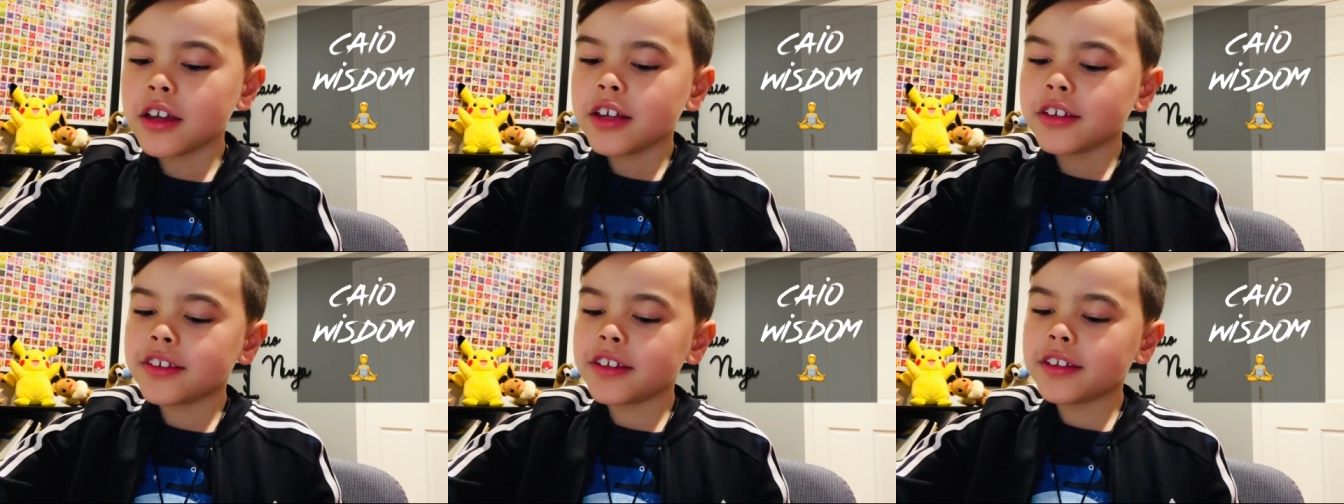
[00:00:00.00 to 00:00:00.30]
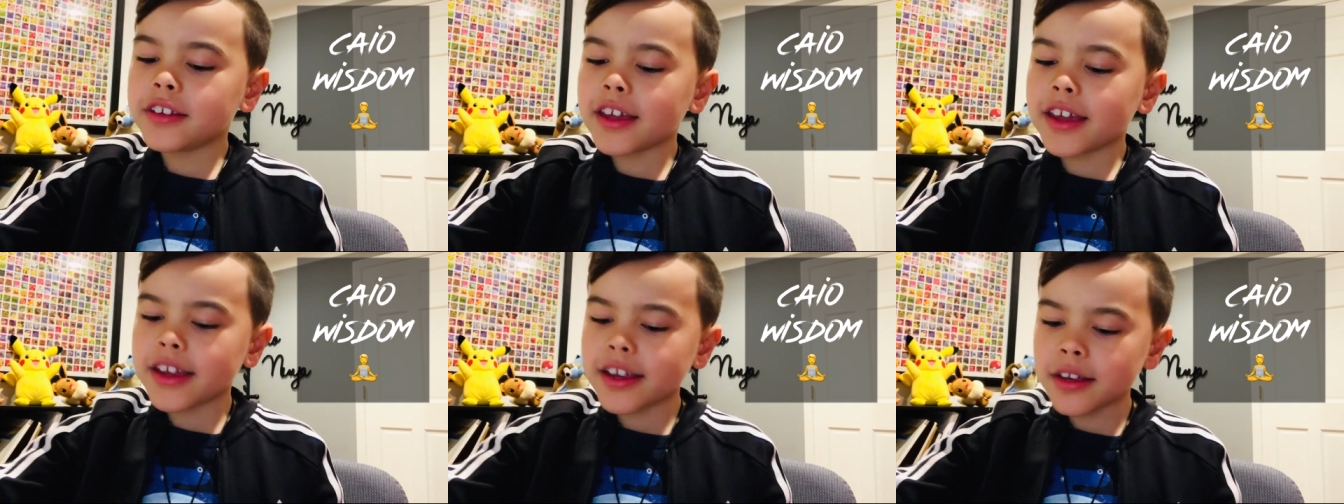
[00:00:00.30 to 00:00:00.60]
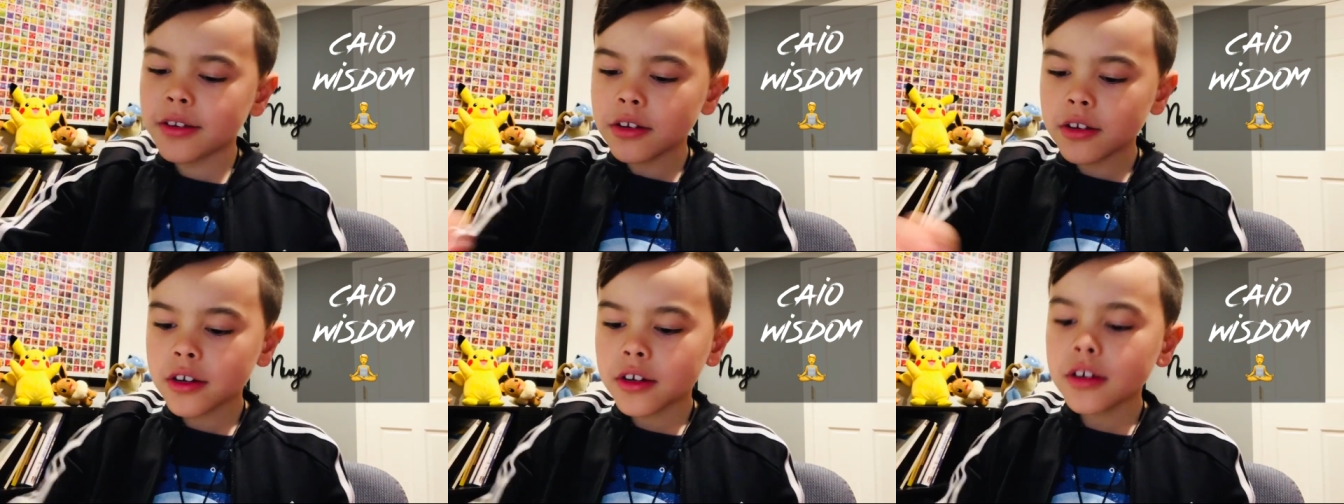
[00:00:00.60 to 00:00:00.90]
Today,
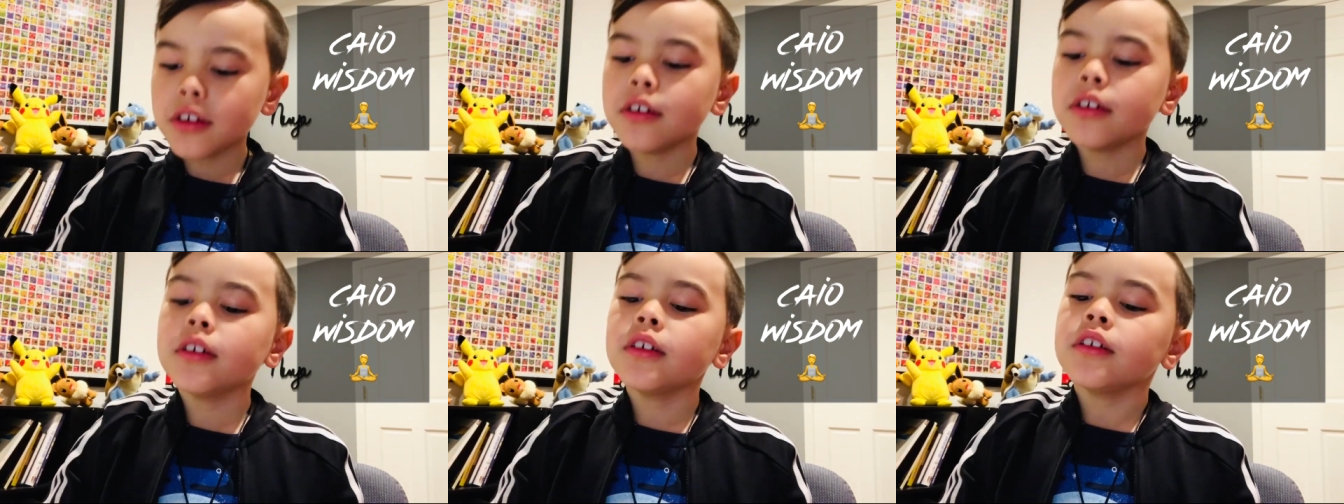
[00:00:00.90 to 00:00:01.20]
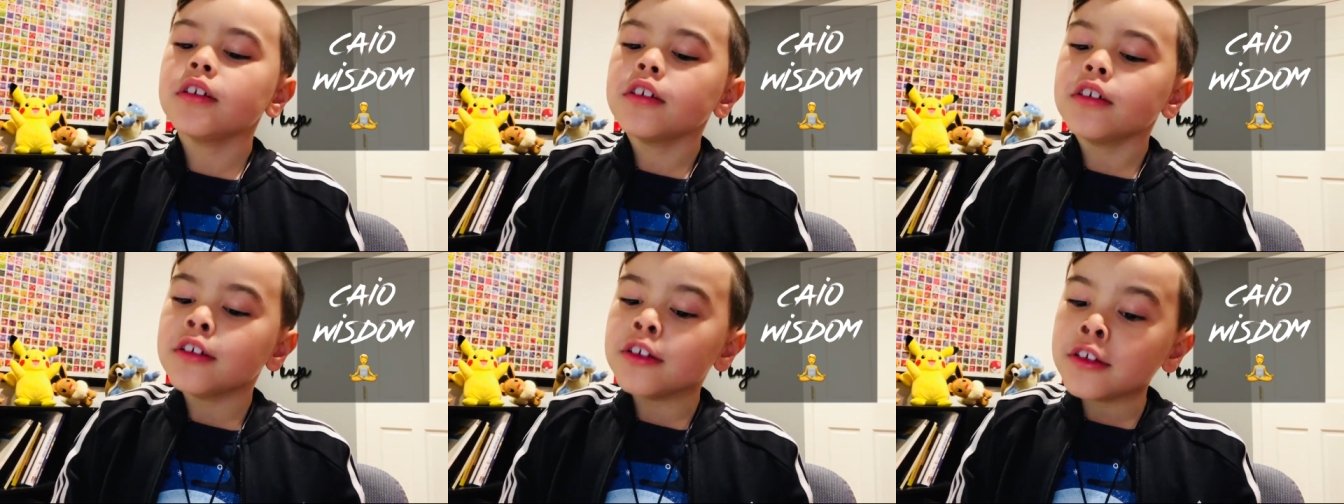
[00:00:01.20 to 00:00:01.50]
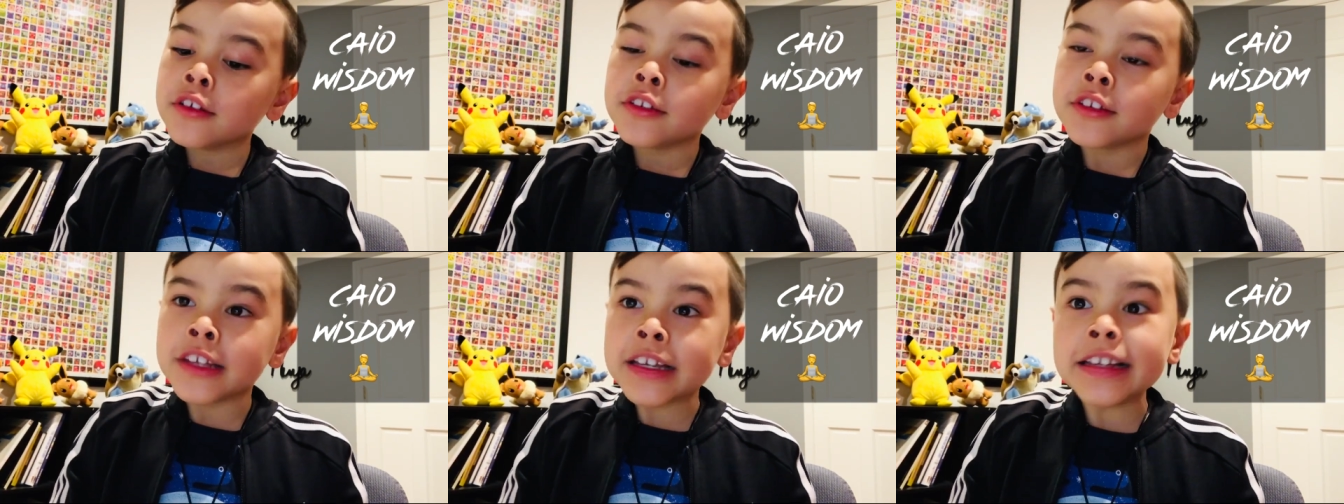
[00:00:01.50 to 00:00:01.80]

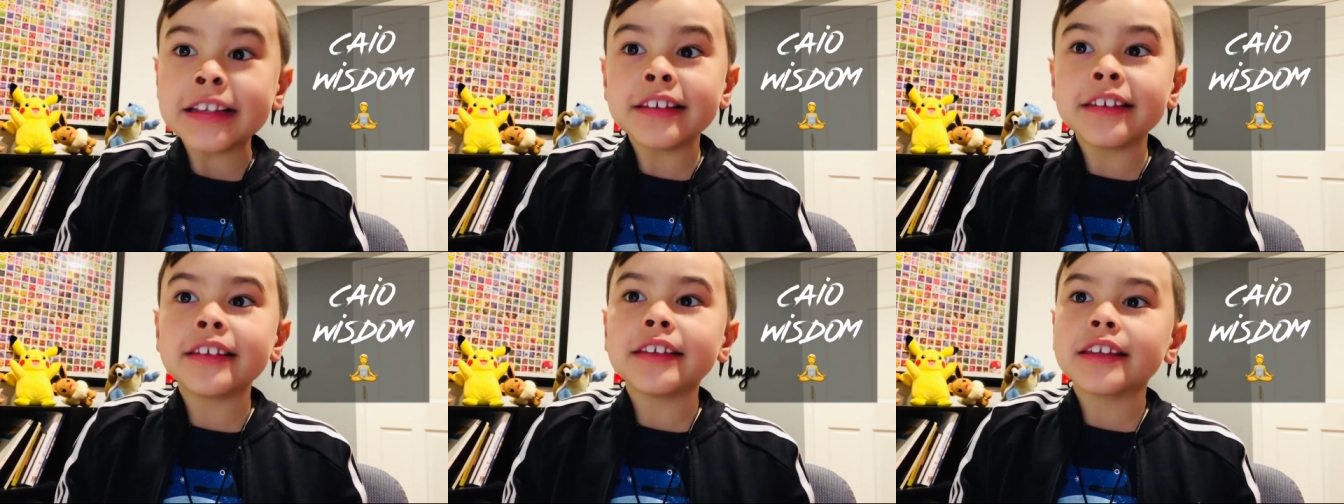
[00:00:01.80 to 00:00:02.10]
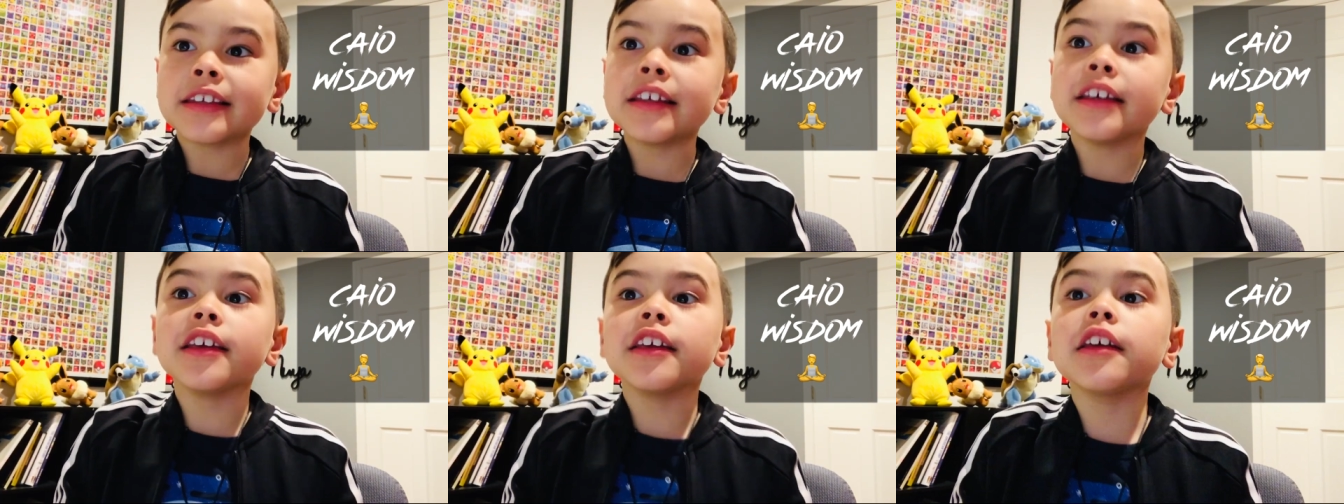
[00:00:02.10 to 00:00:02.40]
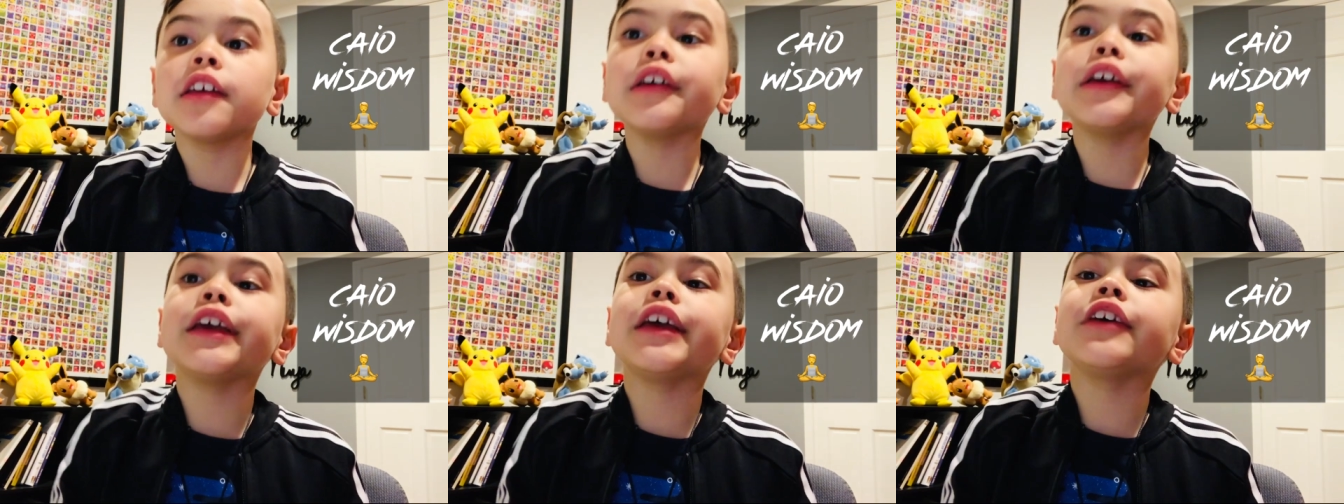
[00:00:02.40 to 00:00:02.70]
this
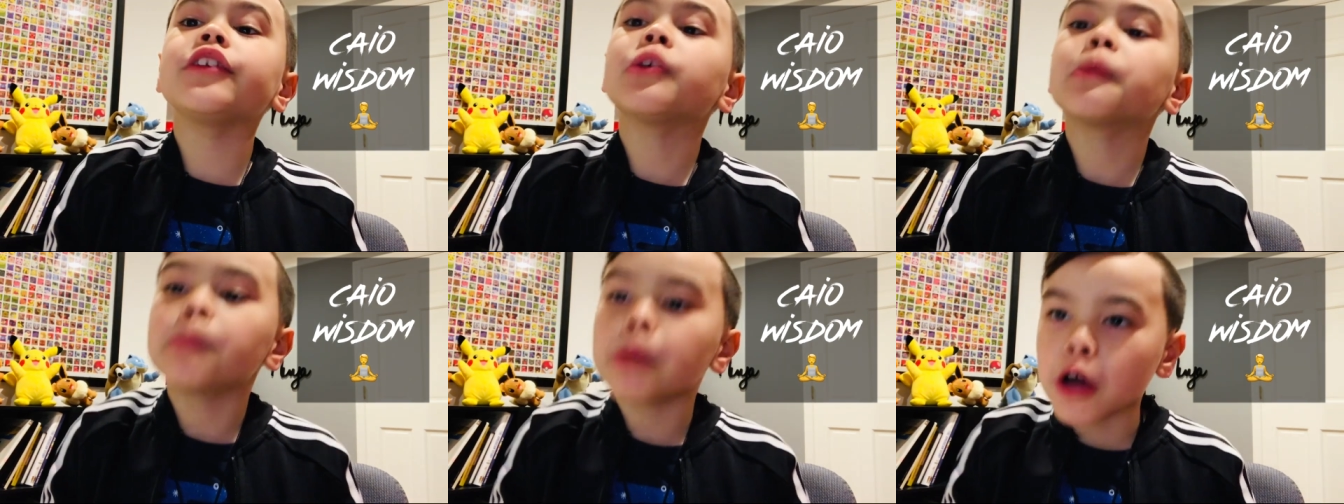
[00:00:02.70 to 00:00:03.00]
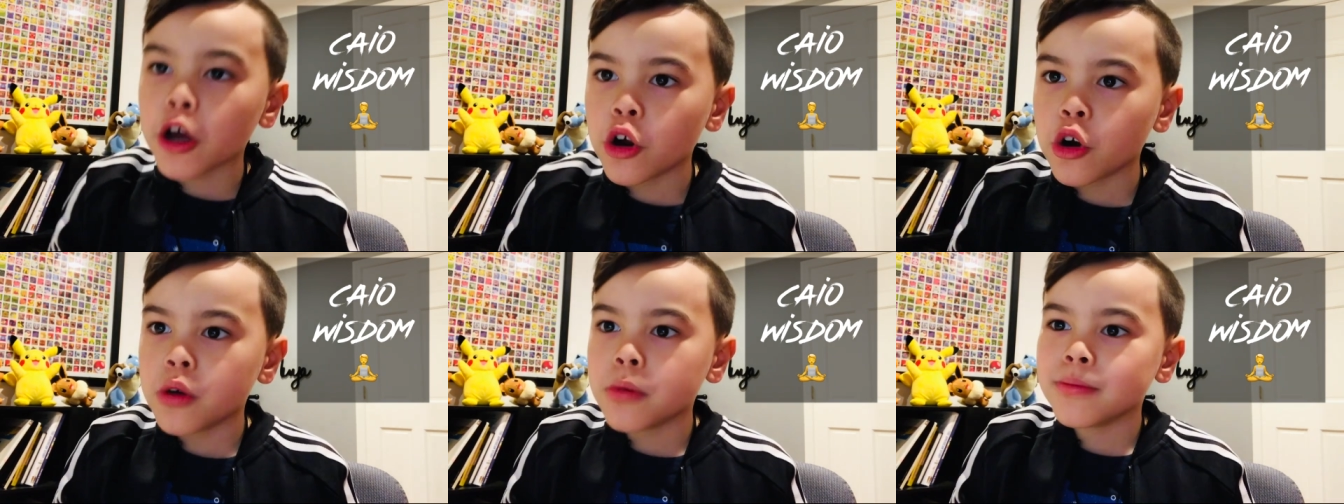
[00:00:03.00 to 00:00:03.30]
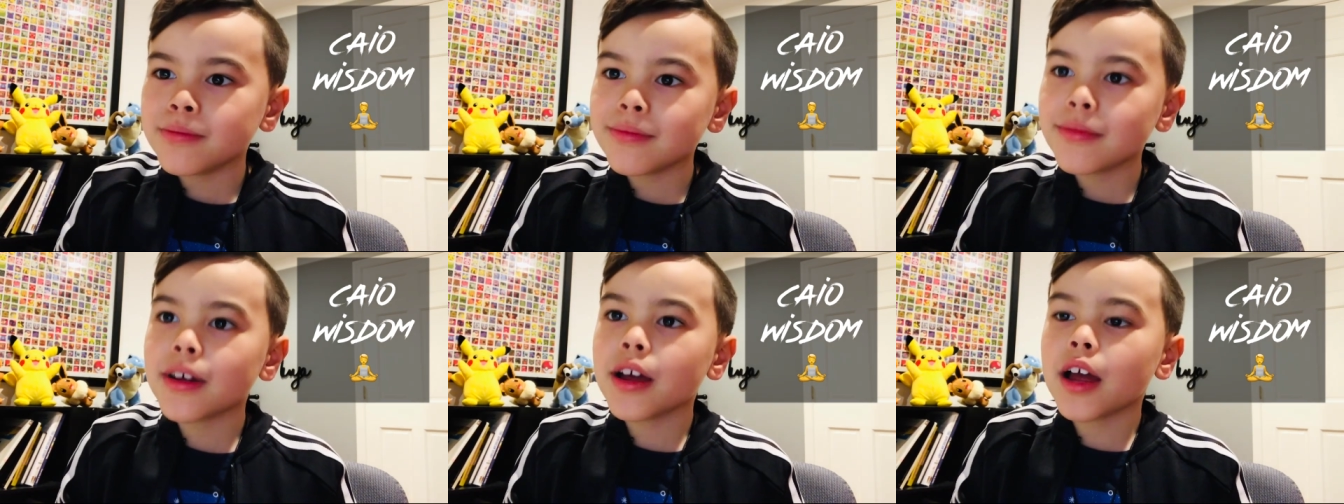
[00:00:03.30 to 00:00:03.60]
is a poem